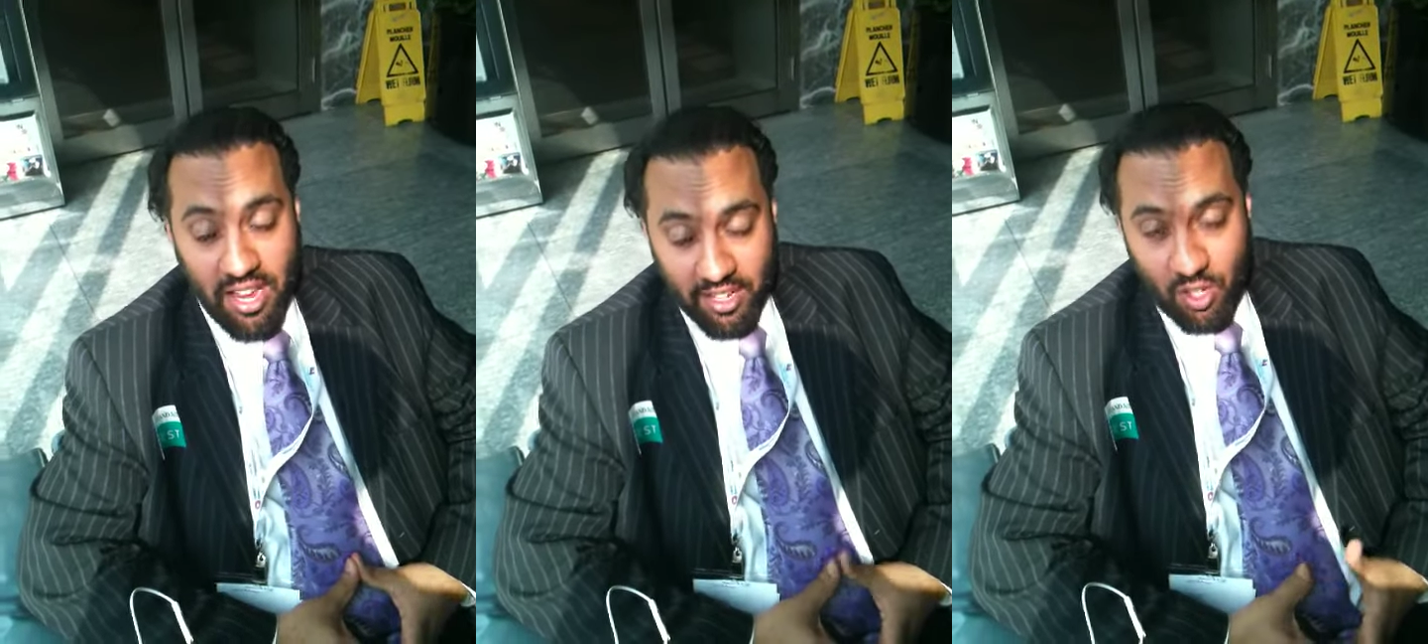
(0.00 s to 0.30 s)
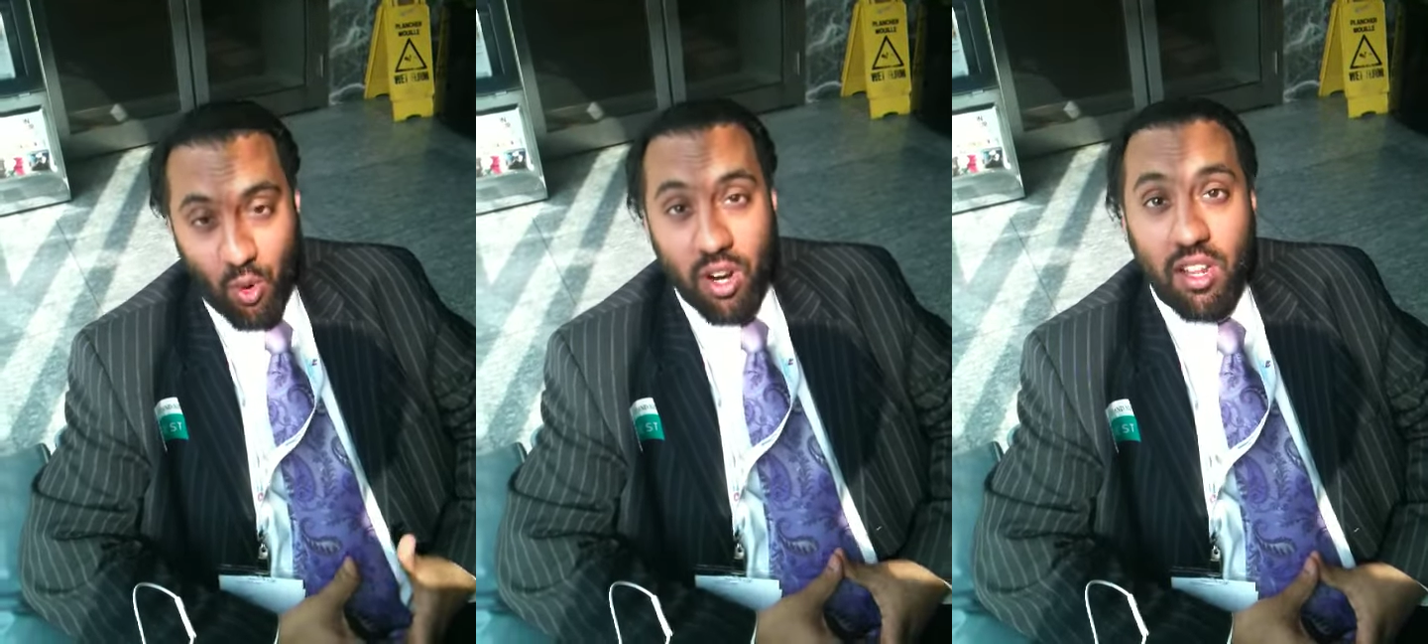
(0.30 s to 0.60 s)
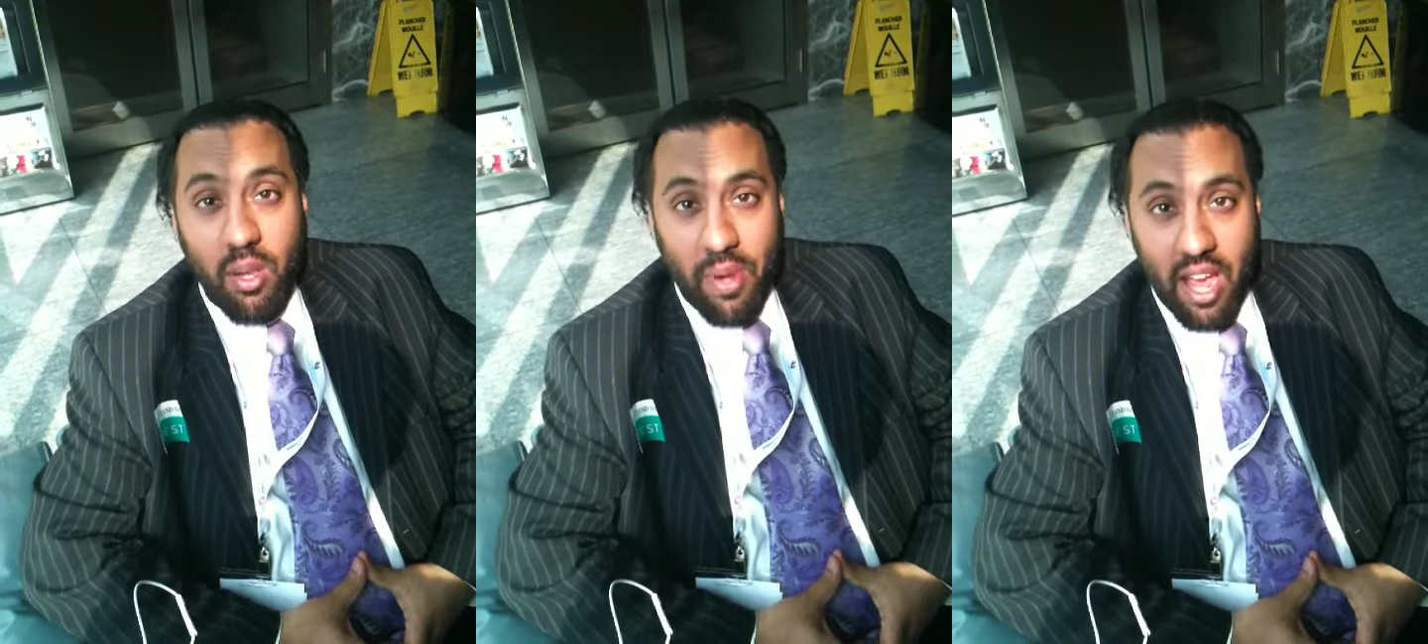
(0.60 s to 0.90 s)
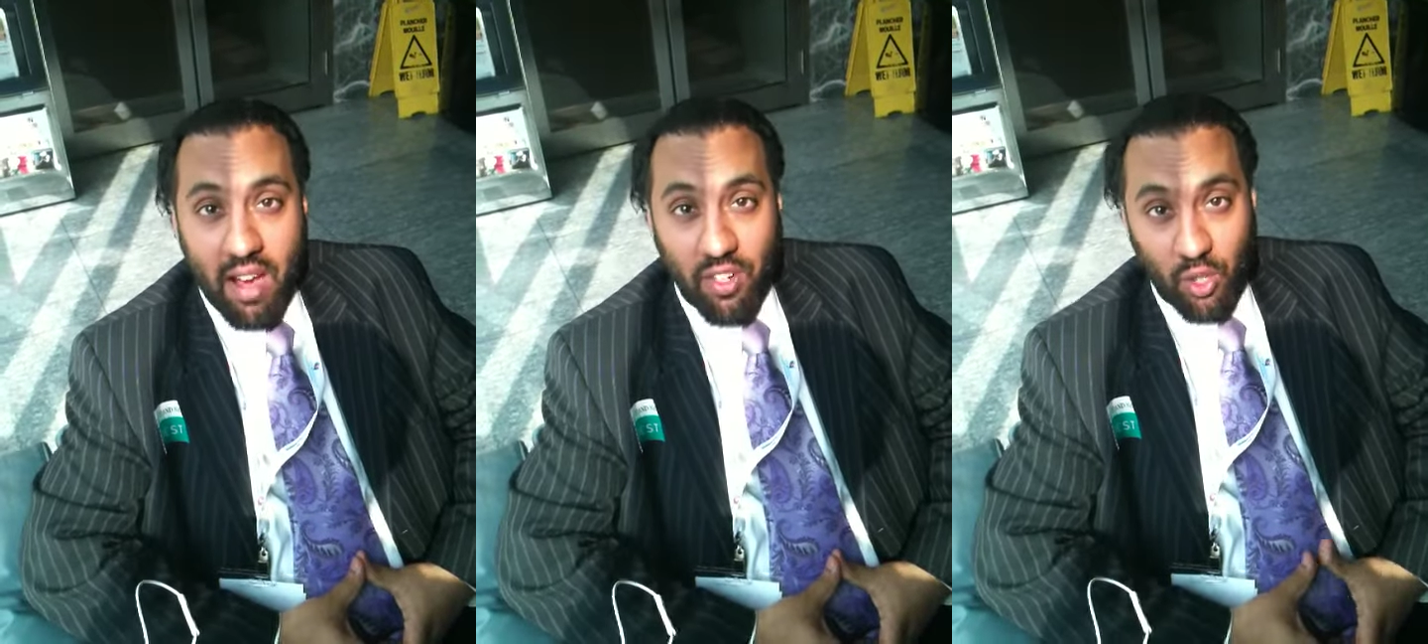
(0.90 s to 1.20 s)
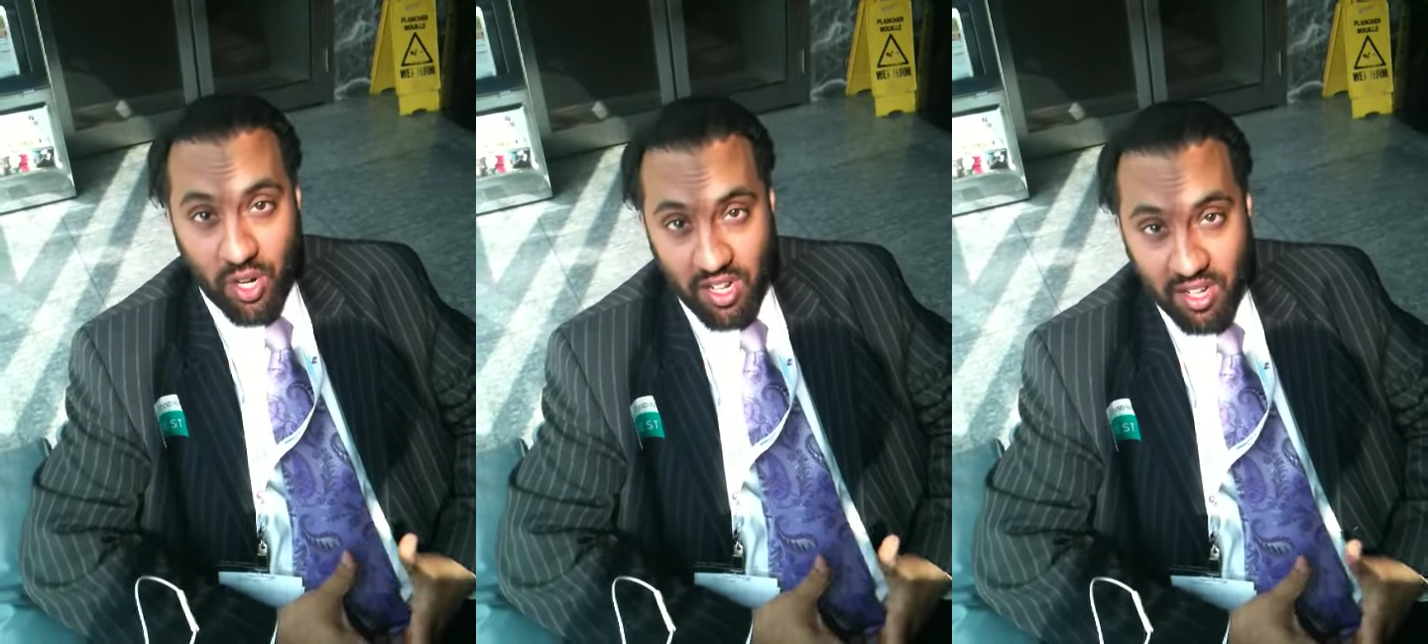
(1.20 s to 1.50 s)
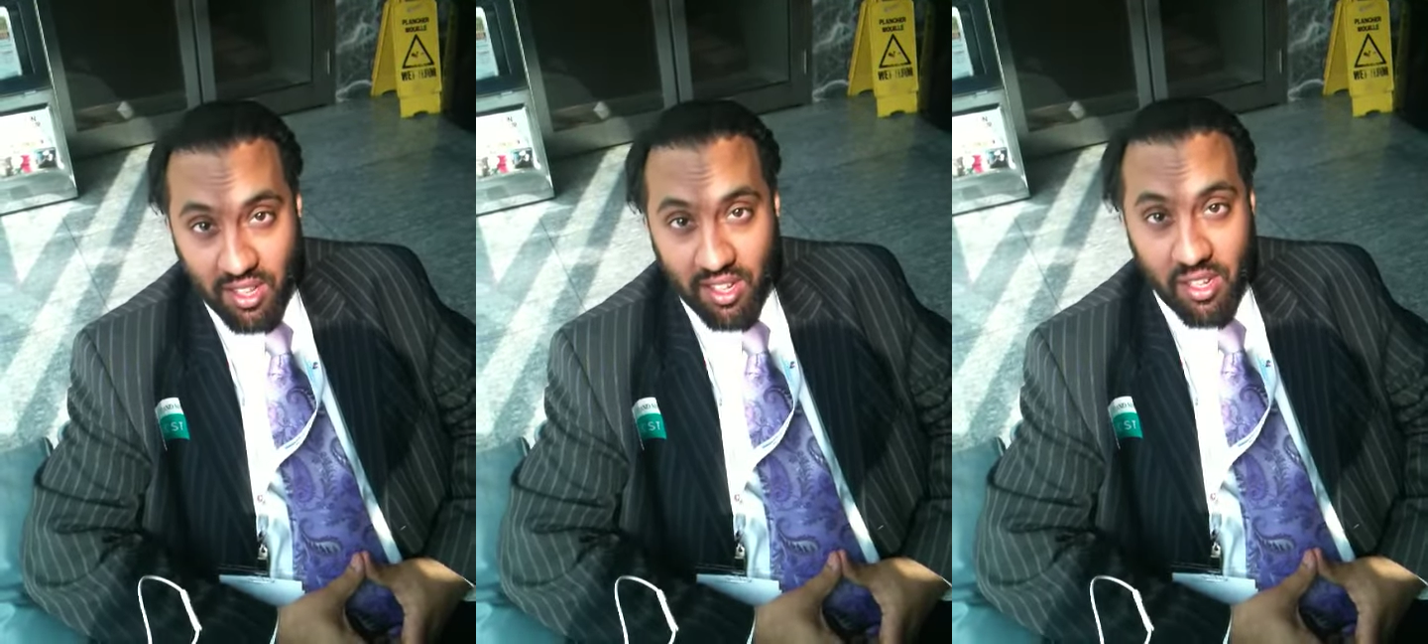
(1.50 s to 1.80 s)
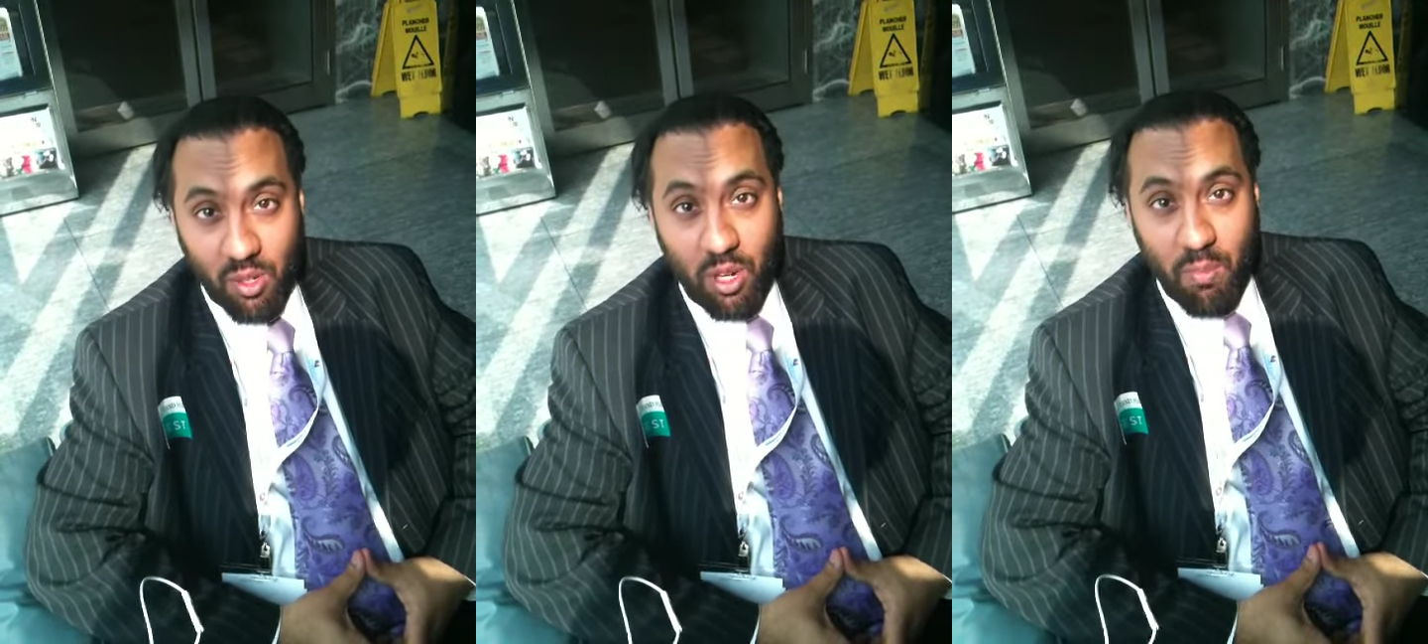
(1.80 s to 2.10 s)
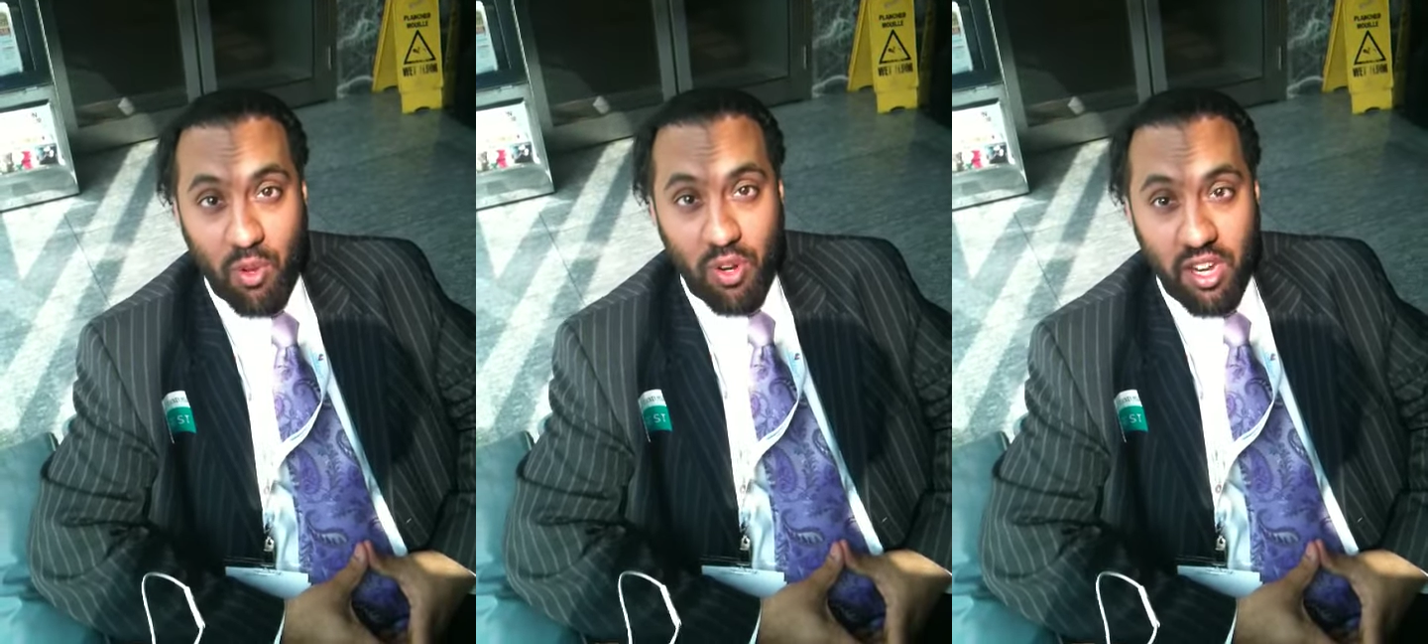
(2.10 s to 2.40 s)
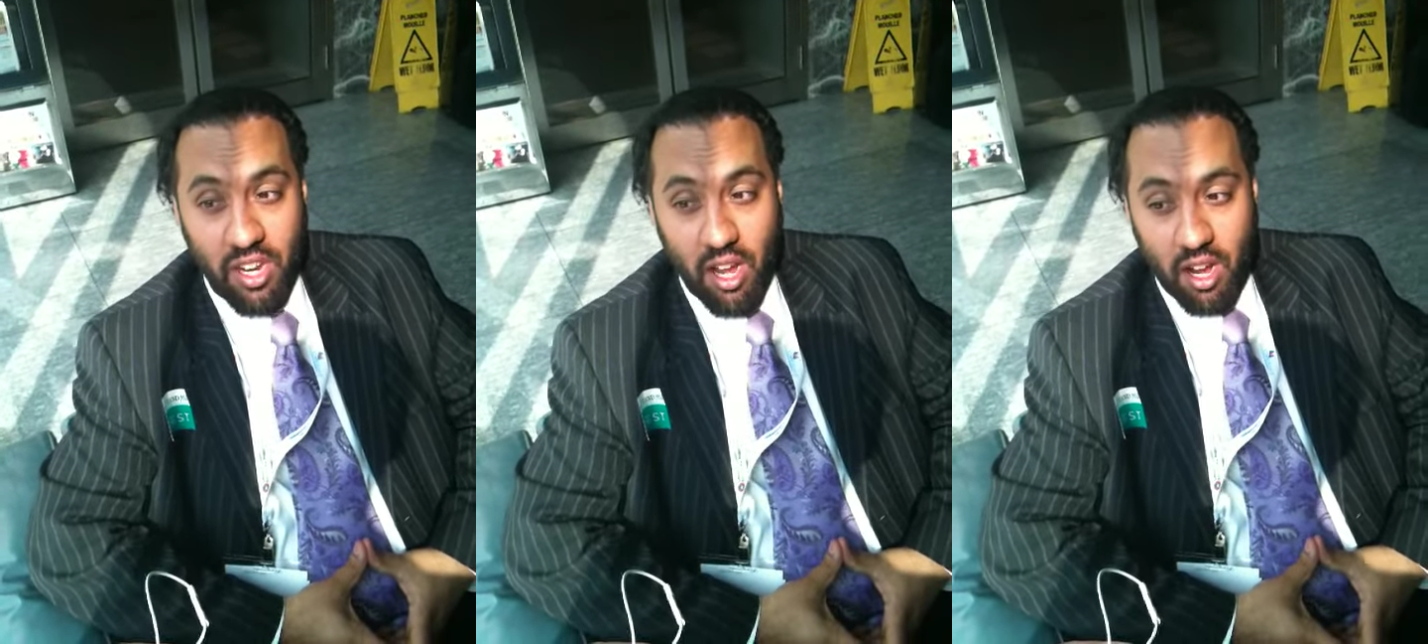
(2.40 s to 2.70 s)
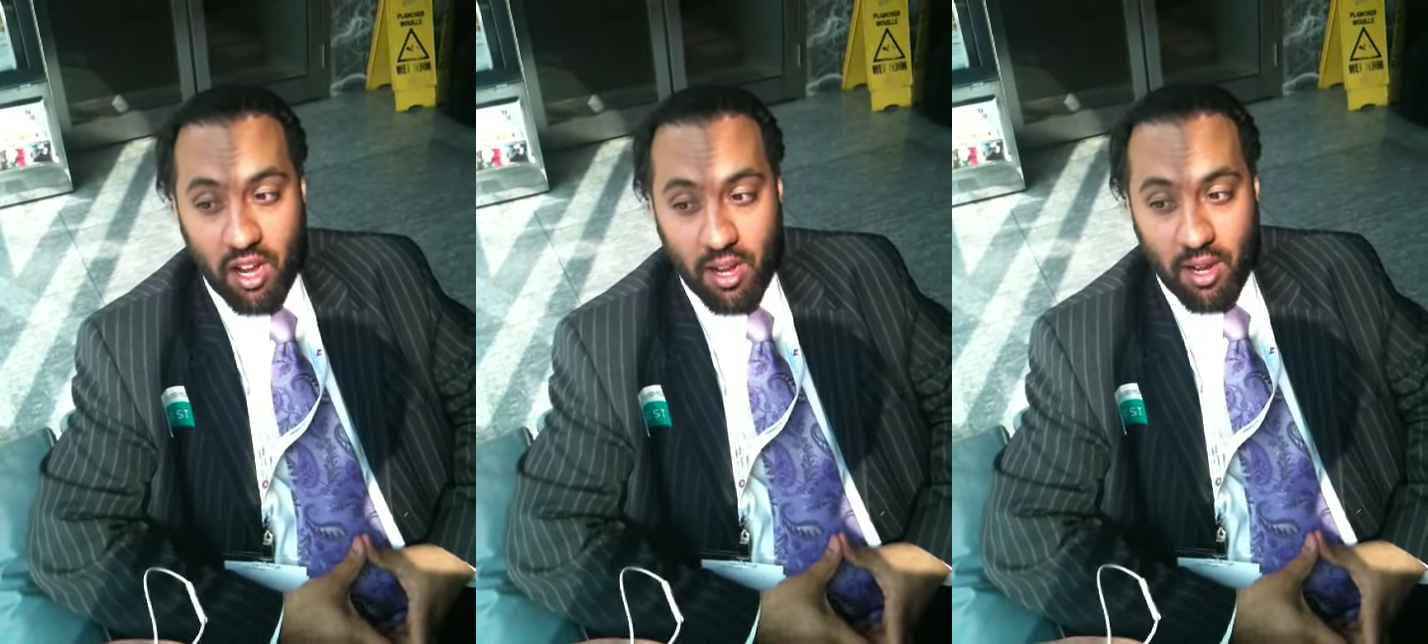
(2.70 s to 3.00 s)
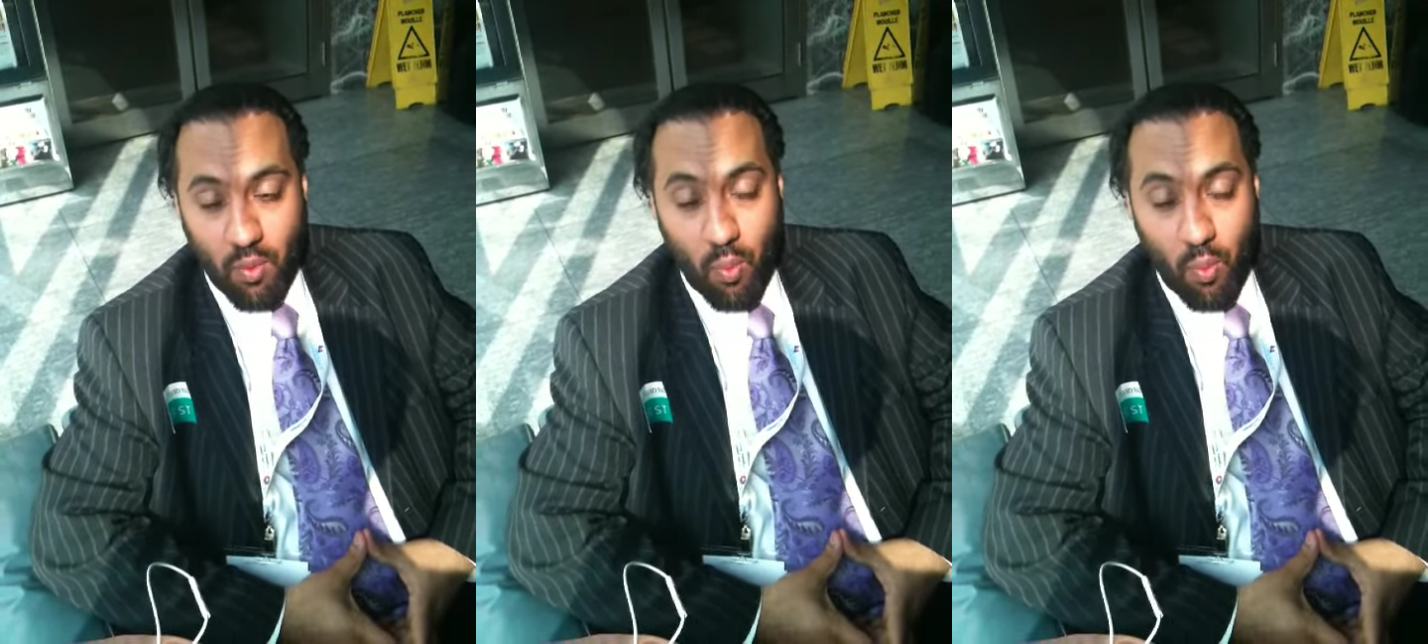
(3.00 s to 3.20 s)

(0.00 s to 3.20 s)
historically we have a tradition in the legal community uh,